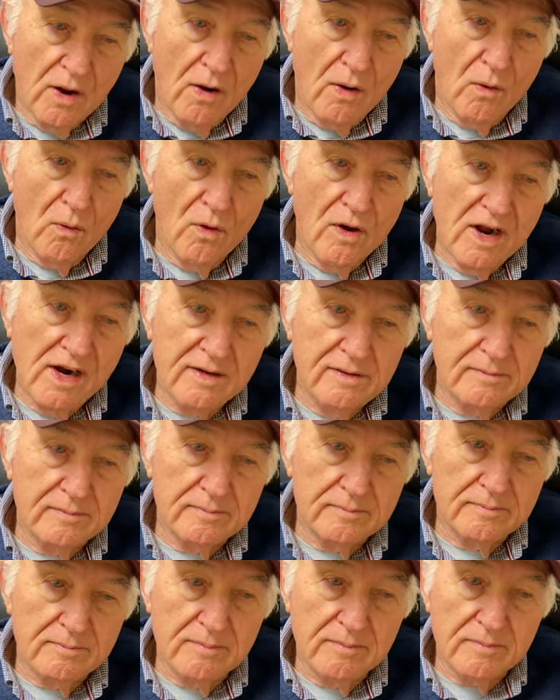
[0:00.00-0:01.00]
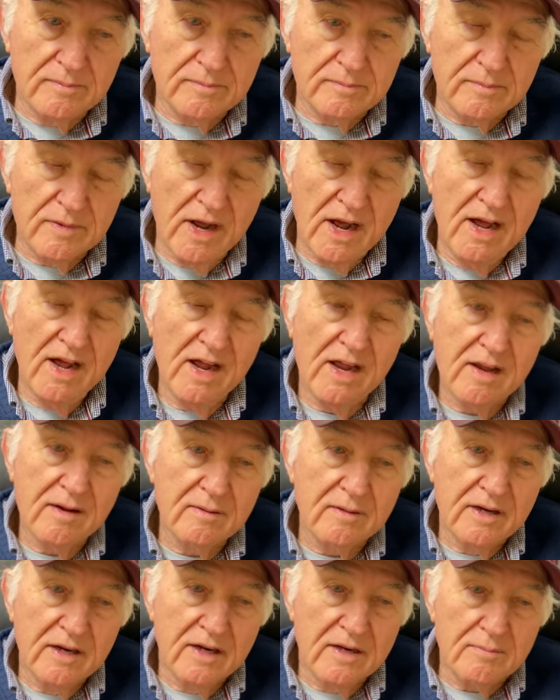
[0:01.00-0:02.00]
One,
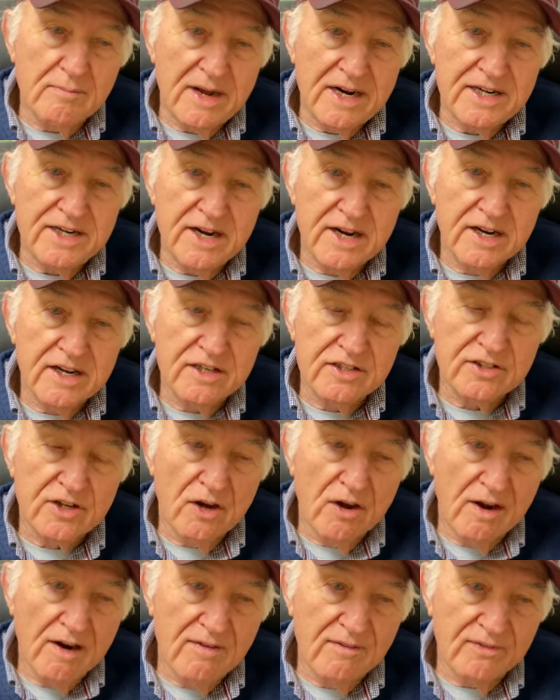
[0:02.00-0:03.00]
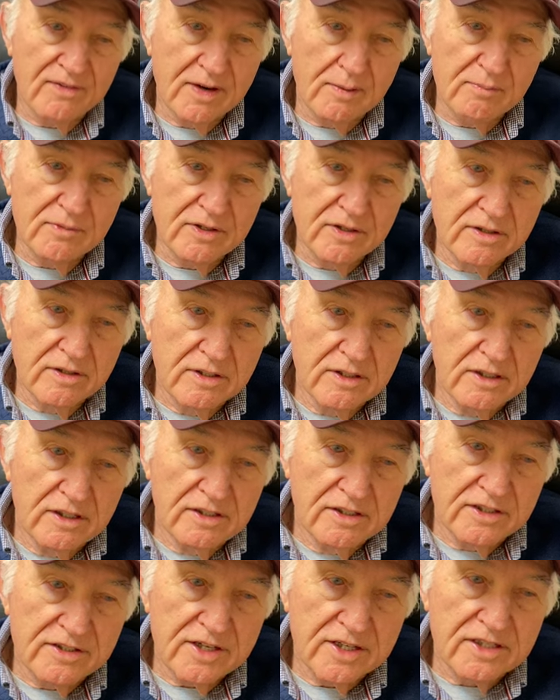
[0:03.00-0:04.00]
my dick has gone from
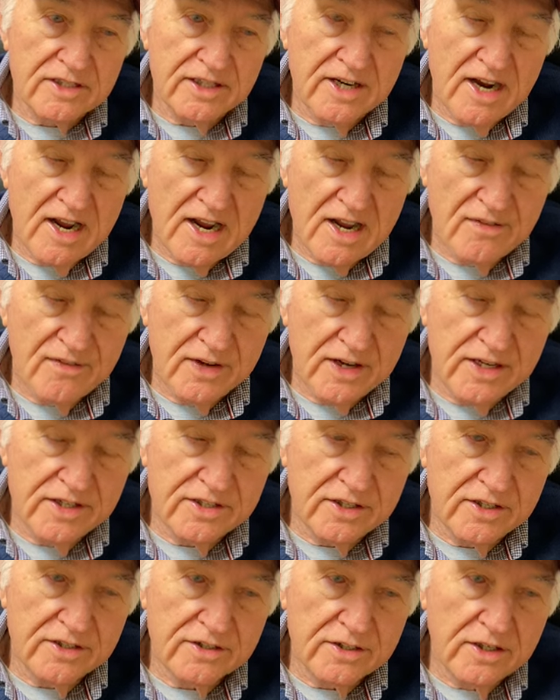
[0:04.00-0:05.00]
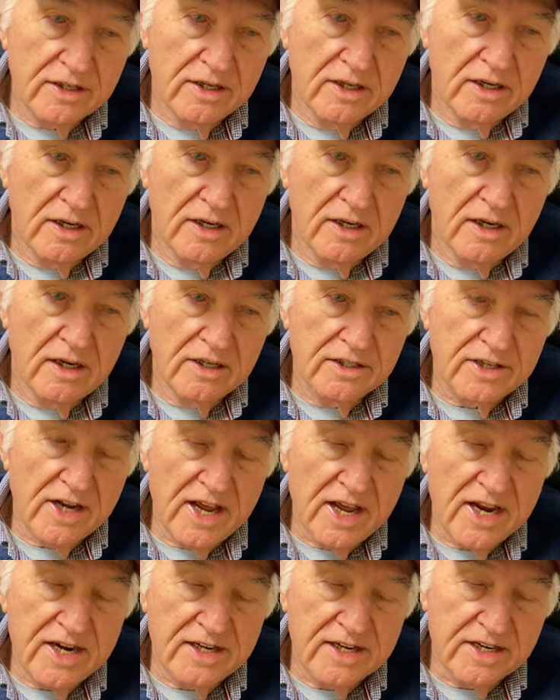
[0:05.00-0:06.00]
6.5 inches to
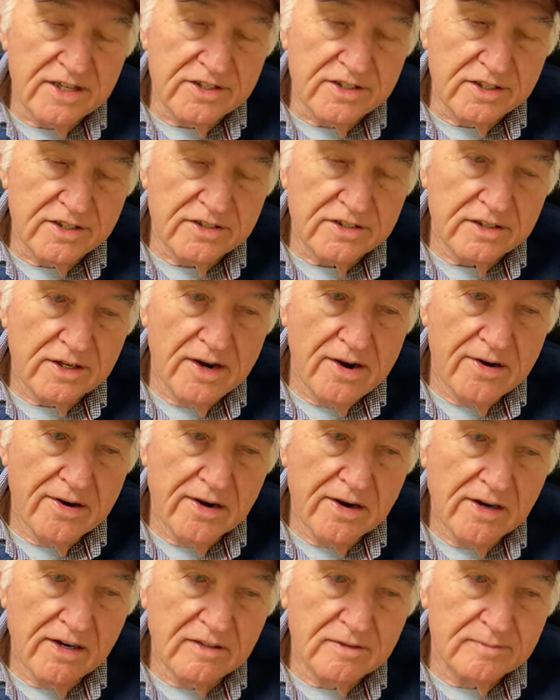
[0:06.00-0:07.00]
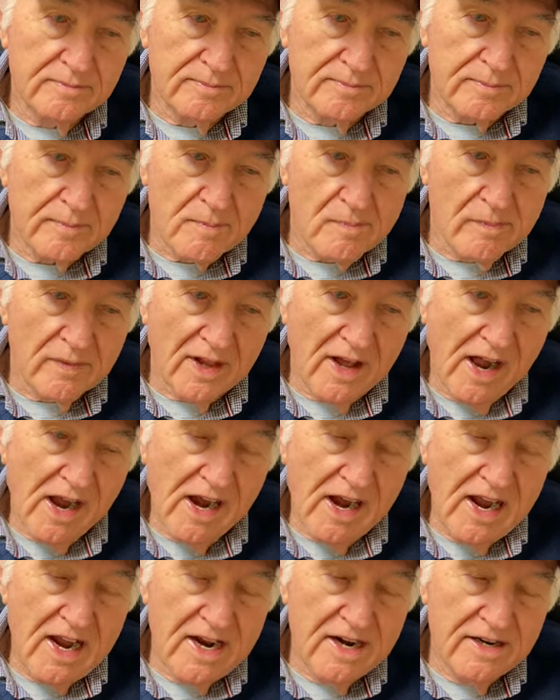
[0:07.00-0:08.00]
8 inches.
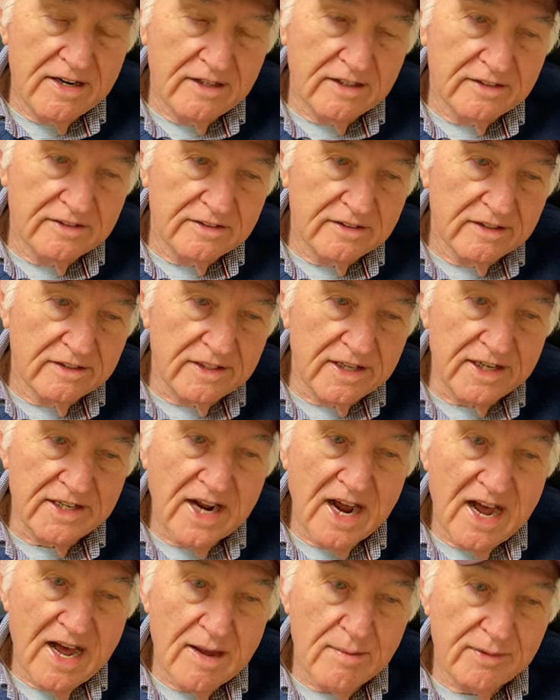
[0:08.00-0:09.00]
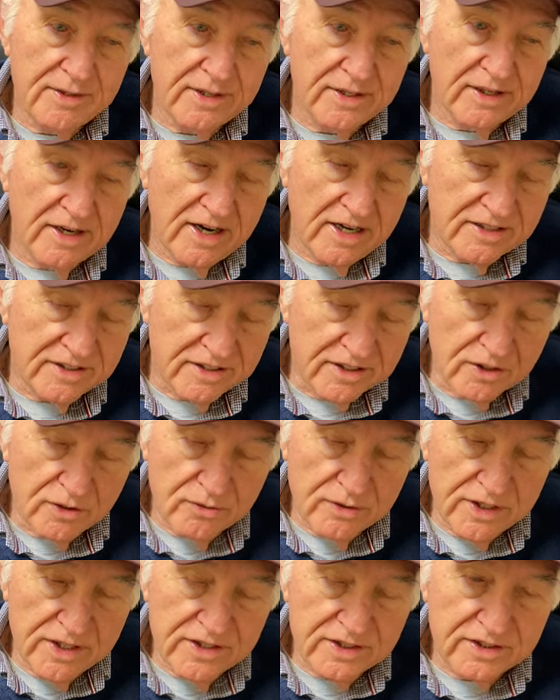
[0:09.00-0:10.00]
And the diameter has
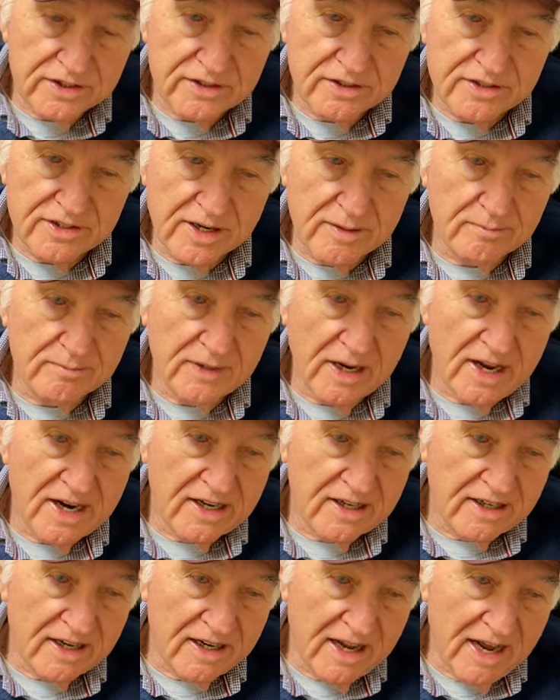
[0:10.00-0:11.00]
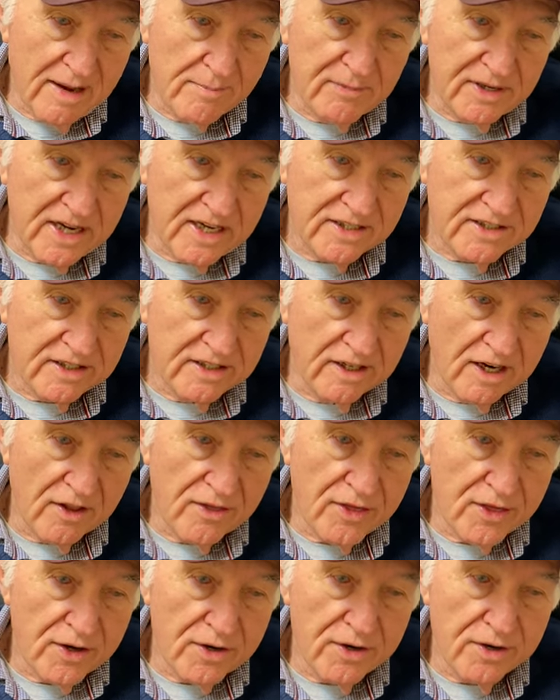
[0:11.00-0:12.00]
increased something like, I'm guessing, a
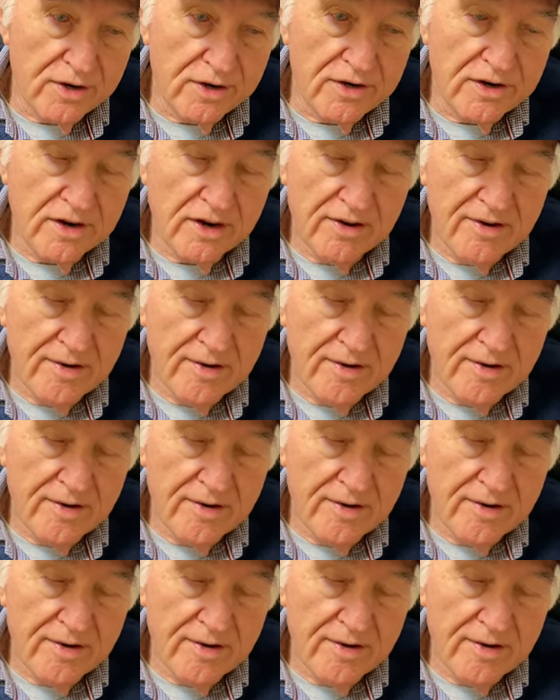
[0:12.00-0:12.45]
third.